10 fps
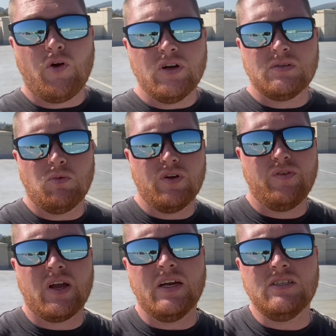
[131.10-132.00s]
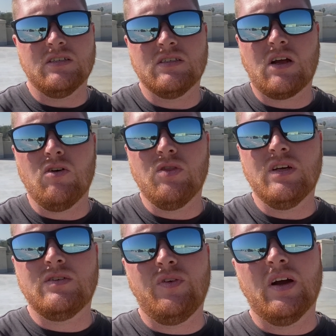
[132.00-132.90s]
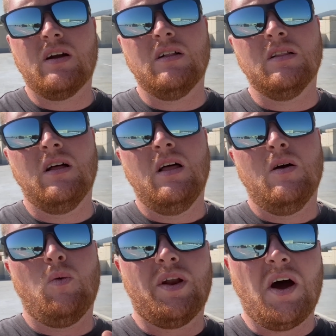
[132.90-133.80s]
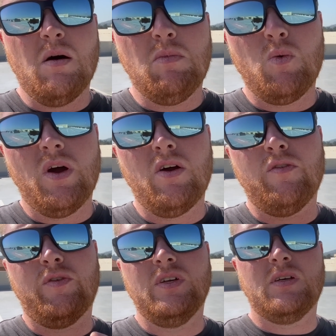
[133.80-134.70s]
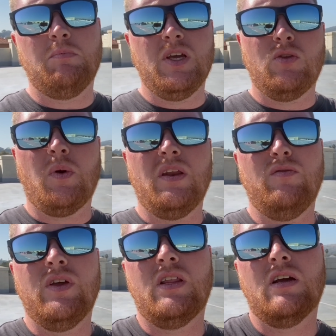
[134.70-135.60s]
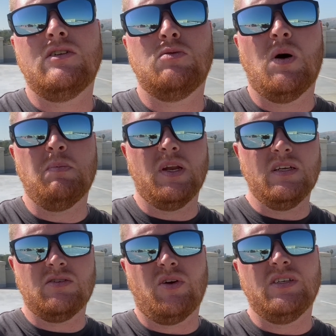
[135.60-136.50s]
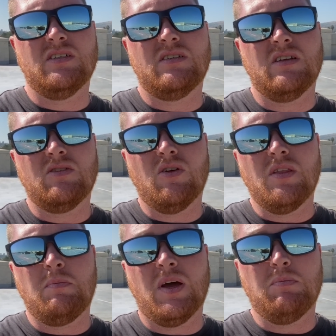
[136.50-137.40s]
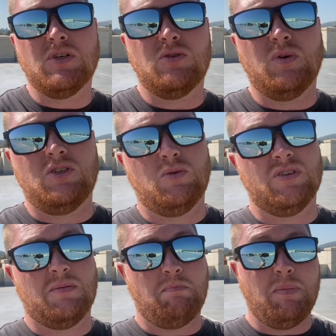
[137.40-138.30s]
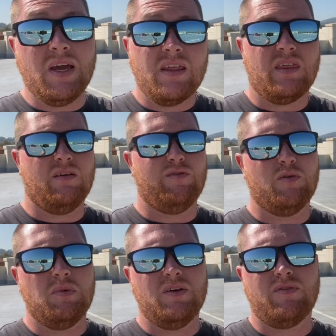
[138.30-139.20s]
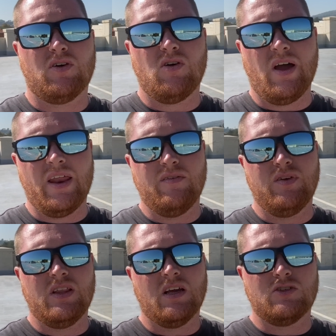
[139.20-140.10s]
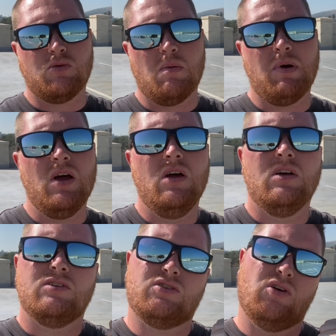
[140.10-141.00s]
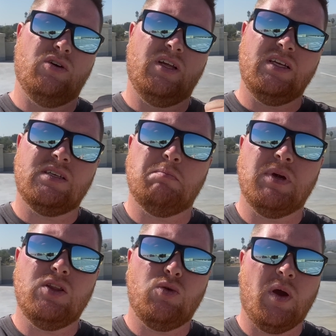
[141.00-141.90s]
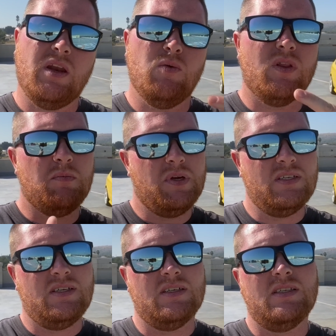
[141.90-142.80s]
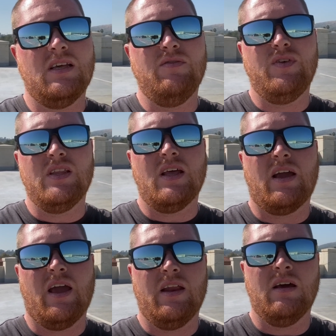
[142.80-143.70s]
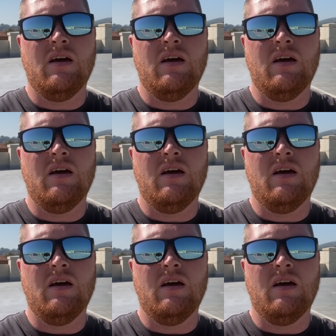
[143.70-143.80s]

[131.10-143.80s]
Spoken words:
as modifications go on this vehicle, what I'm aware of is a B20 Vtec swap. It is registered on the papers, which was a big thing for me if the car had a Vtec swap. So it is a B20 with a B16 Vtec head.